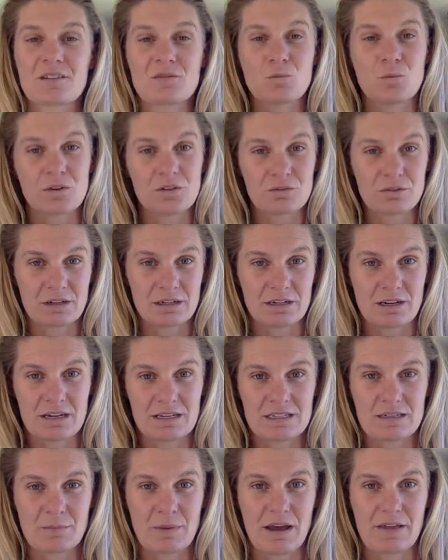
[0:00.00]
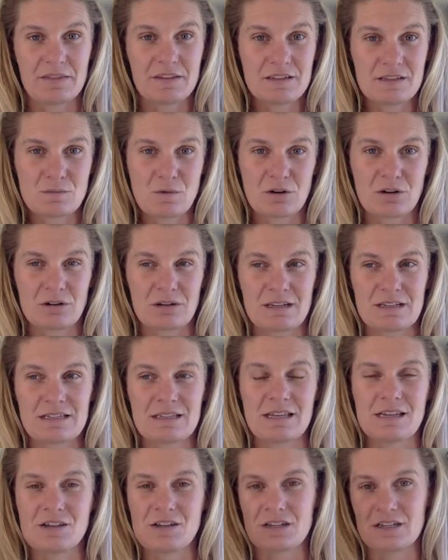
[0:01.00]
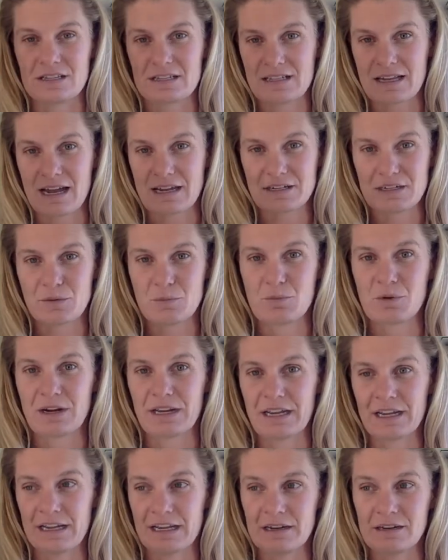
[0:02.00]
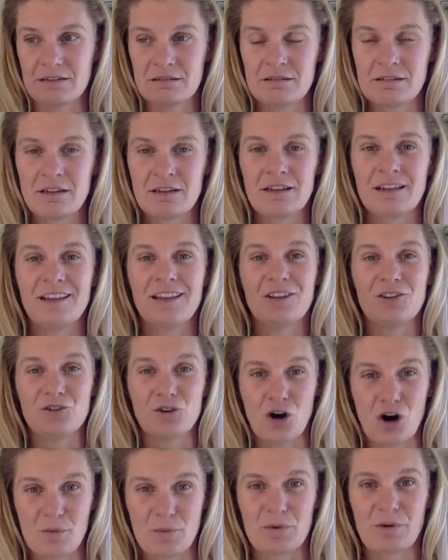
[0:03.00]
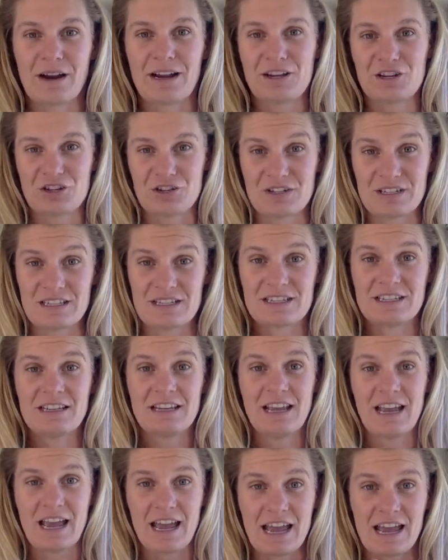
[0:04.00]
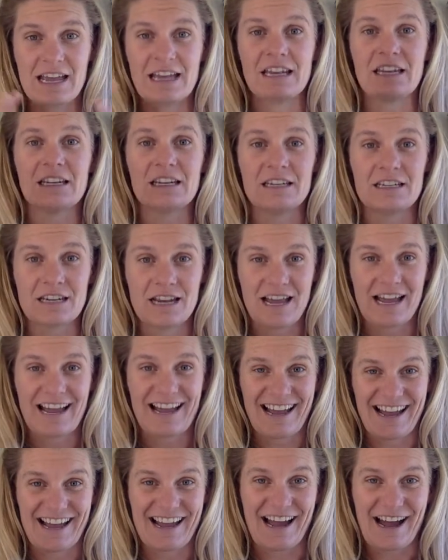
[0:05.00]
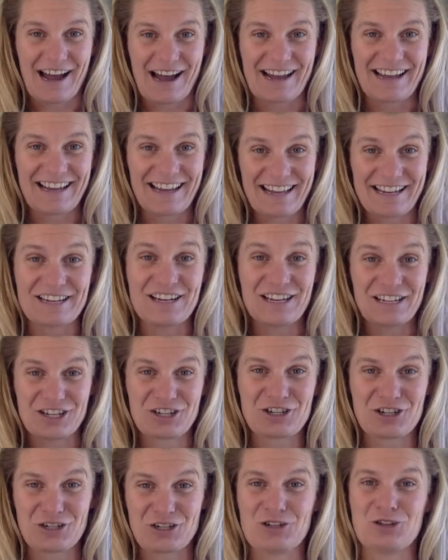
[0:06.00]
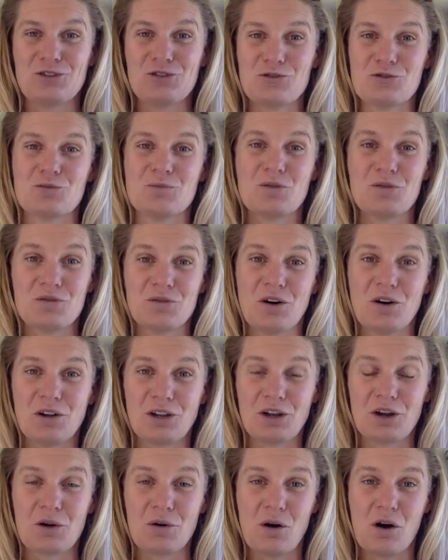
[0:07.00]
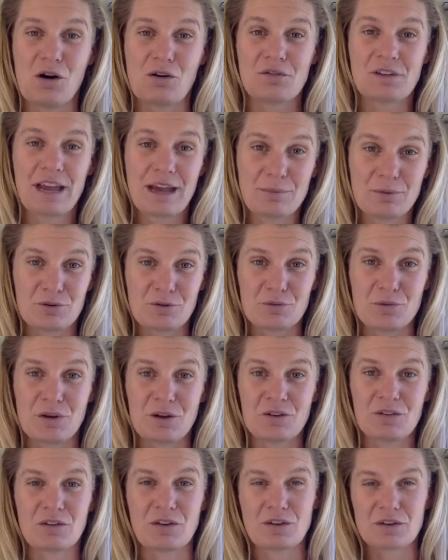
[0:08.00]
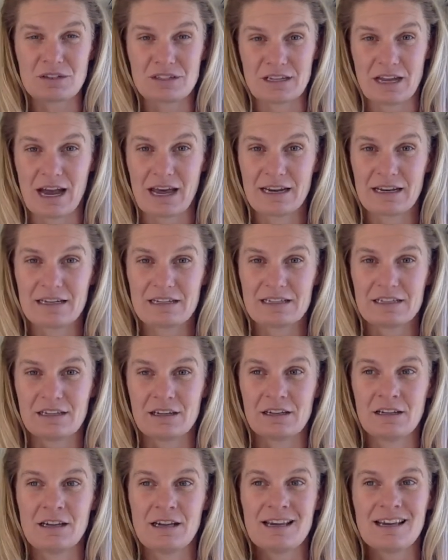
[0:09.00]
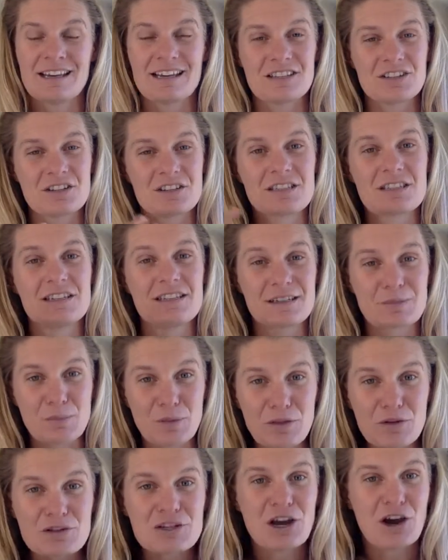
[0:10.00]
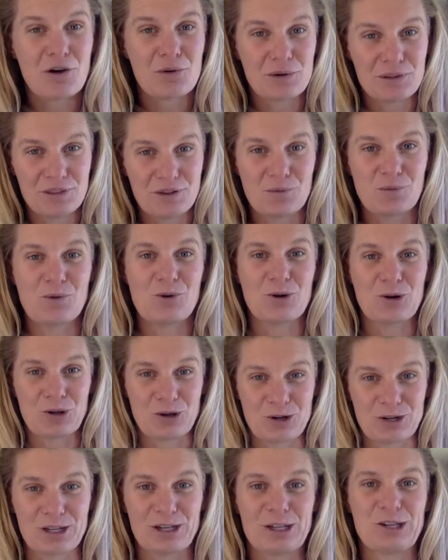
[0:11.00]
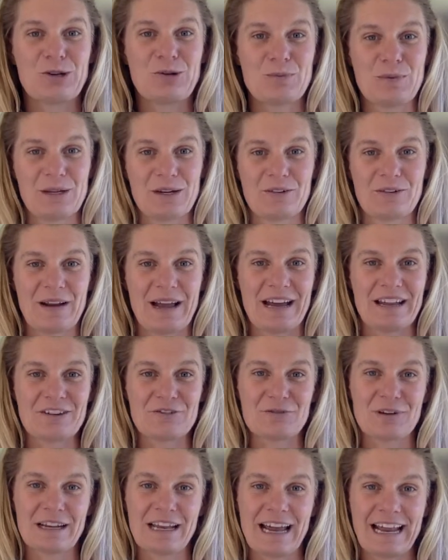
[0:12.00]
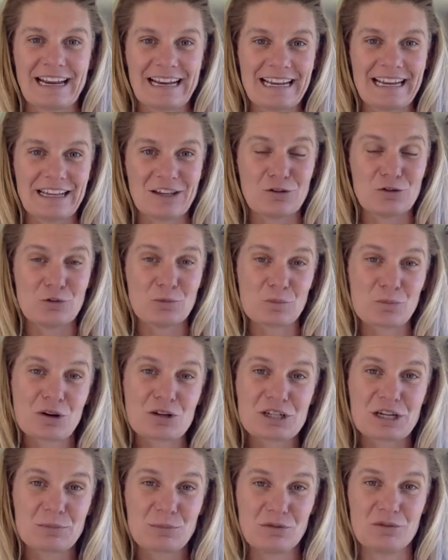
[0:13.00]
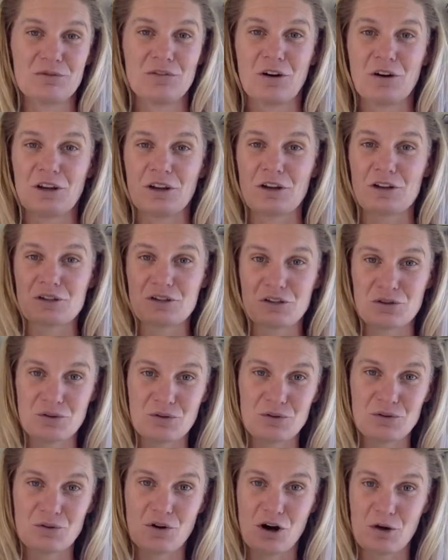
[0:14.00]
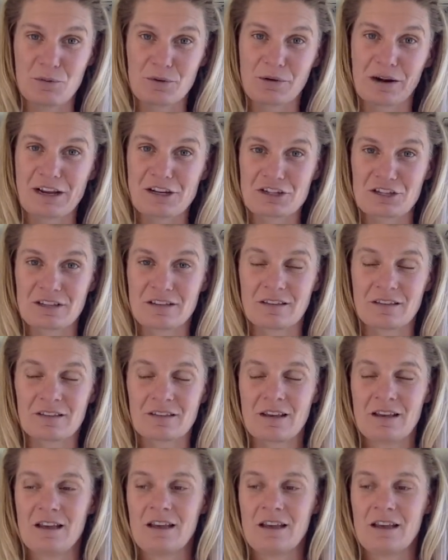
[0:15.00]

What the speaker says: What's really nice about this model is that you can start to bring in your operations in addition to your portfolio of capital work. So you're starting to just dip the toe in the water a little bit around relating your project portfolio to your operations.